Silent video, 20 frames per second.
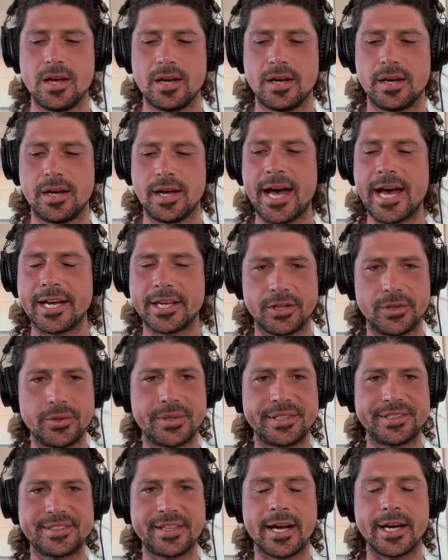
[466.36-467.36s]

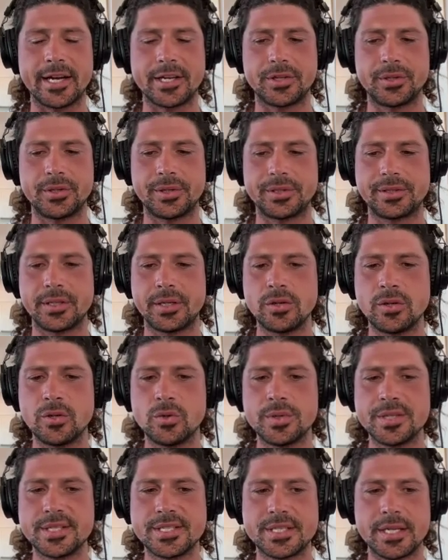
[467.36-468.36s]
Accurate, accurate. I
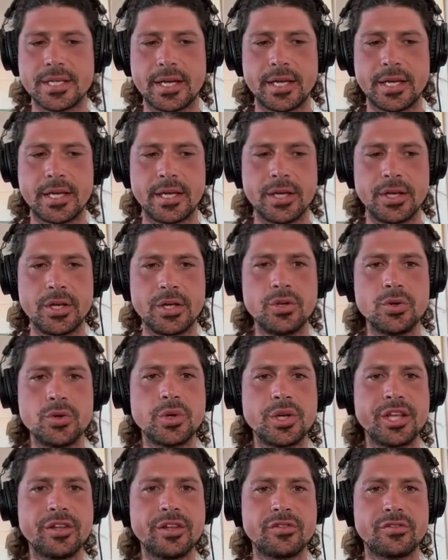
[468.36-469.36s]
always say you
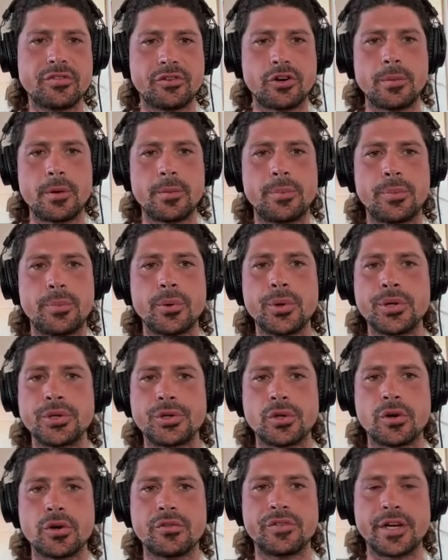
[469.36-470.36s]
give from a point
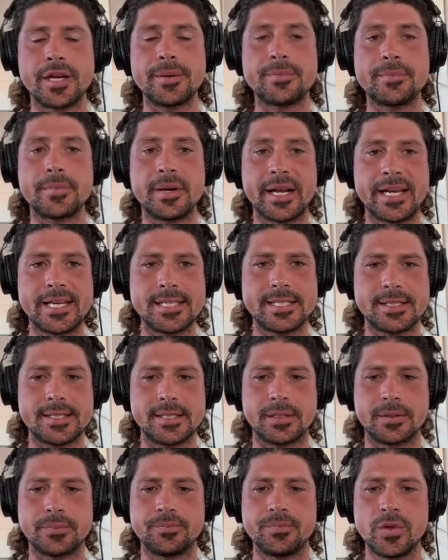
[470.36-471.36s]
of
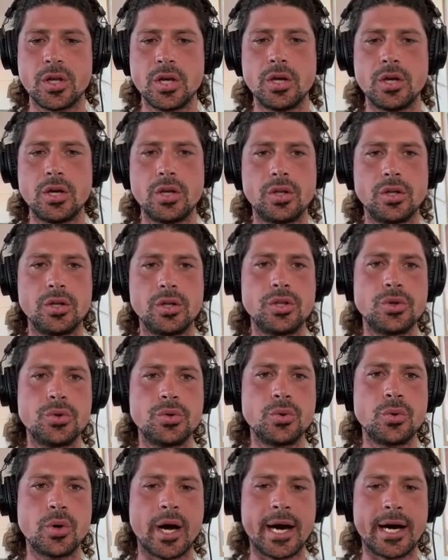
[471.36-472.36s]
embracing.
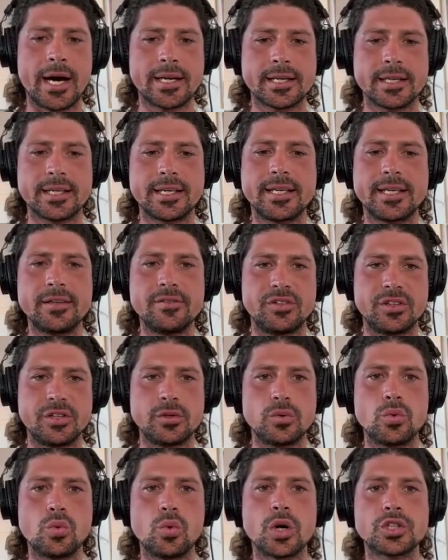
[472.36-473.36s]
You are giving
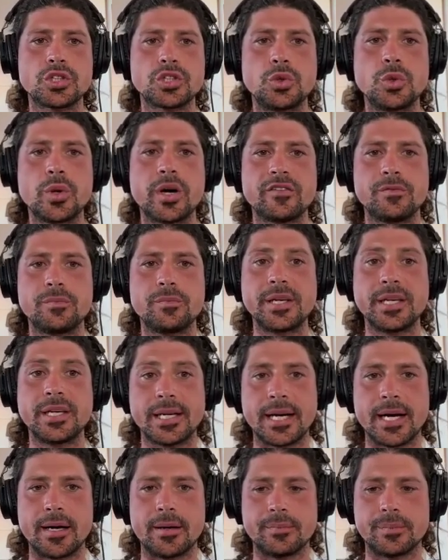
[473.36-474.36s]
what you have
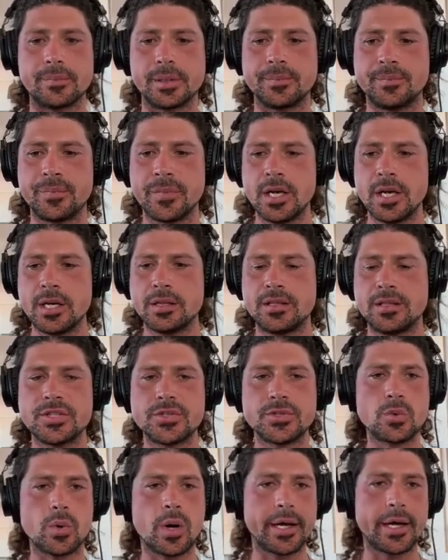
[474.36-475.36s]
become. This is
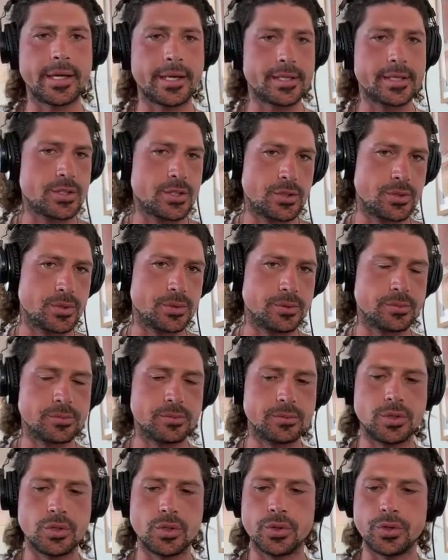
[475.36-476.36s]
why, as you
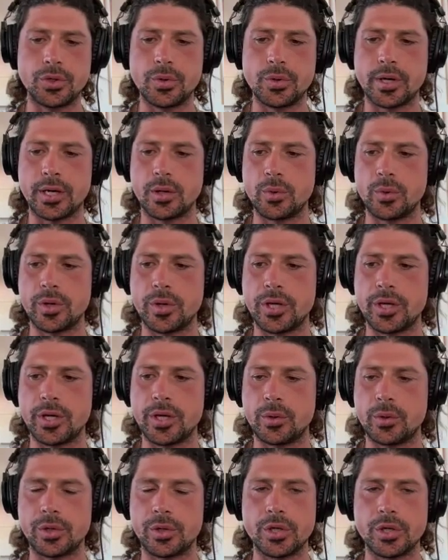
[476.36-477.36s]
are aware,
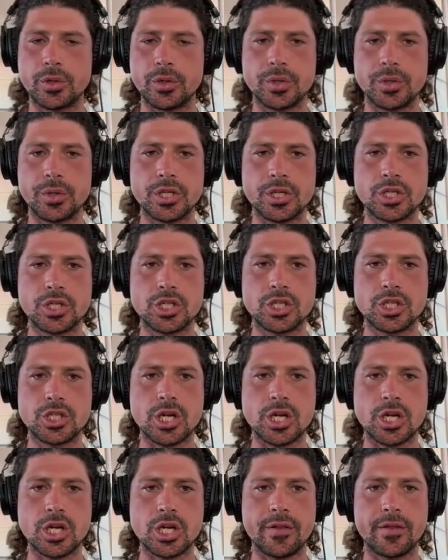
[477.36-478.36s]
we know each
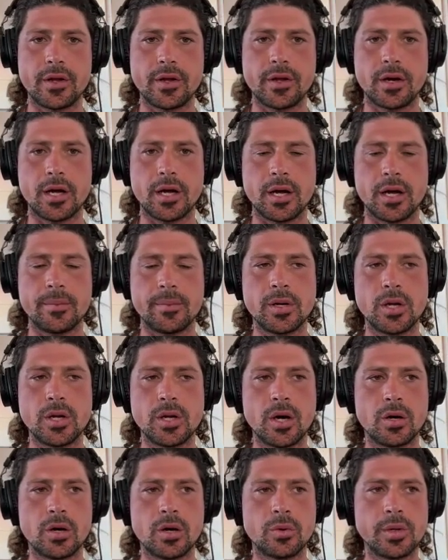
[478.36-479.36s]
other. I'm
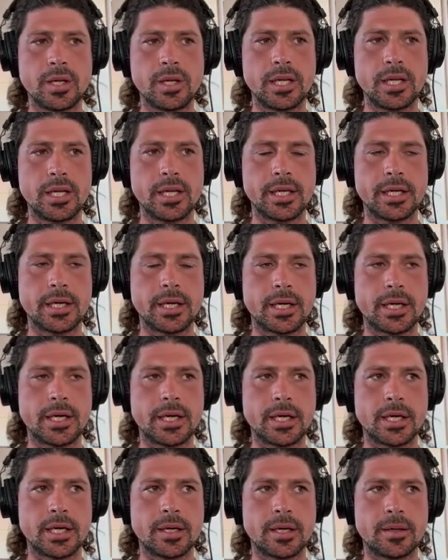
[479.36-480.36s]
not really
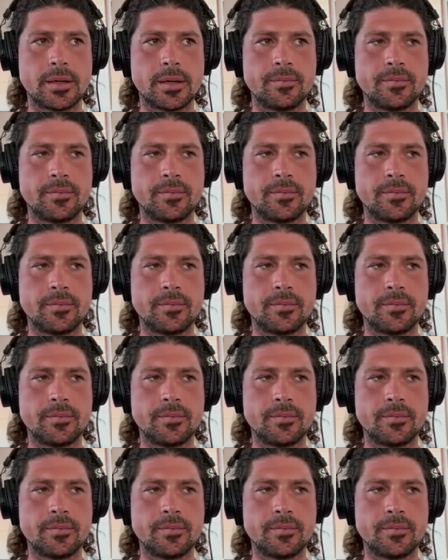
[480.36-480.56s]
a